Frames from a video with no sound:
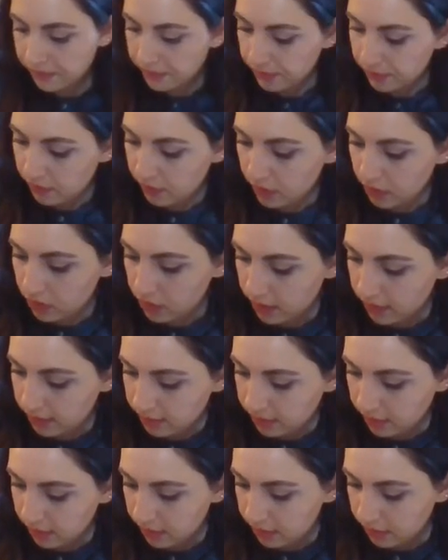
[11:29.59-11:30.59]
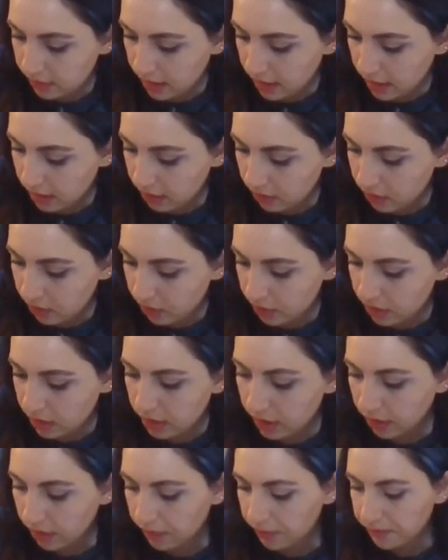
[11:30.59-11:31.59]
which is this angle
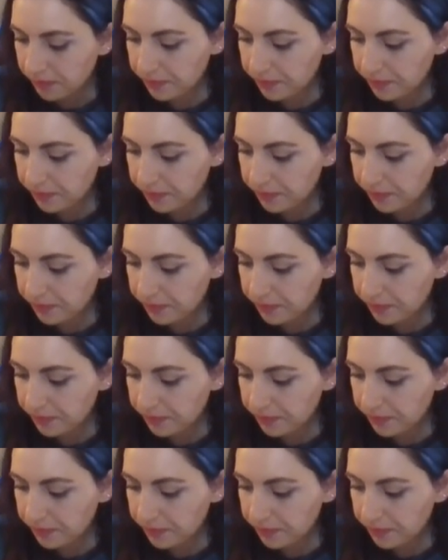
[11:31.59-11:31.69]
here.